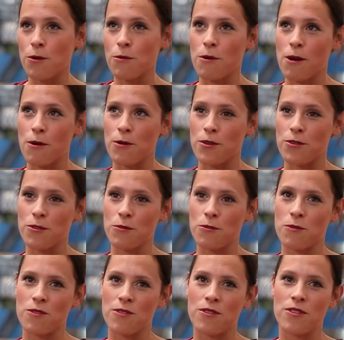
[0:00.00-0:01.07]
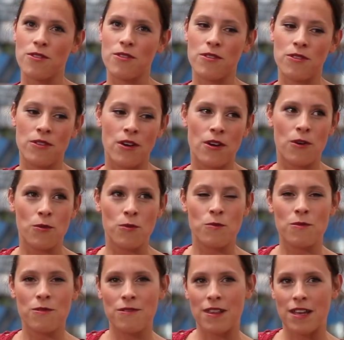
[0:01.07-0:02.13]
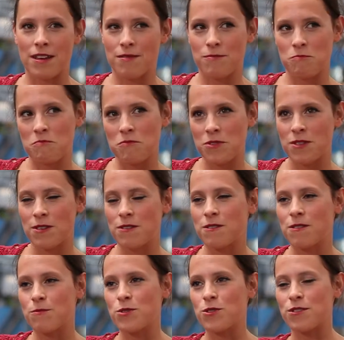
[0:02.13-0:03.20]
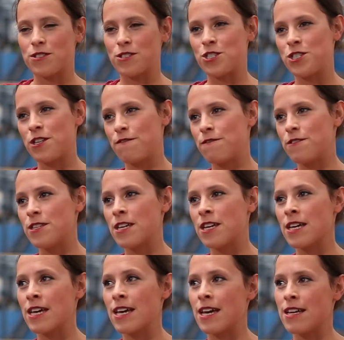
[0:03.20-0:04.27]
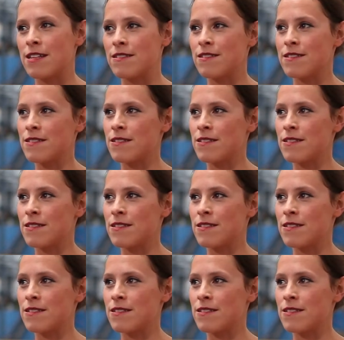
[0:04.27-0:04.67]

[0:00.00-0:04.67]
whereas now, like, systems are shifting, and